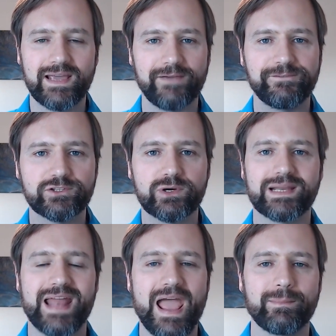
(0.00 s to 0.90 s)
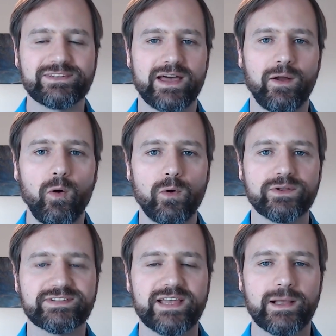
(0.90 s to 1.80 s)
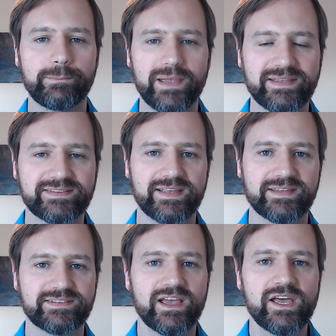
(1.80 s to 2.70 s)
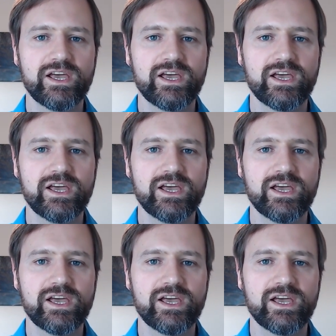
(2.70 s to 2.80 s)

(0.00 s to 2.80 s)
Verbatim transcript: if you're doing an Amazon wholesale business,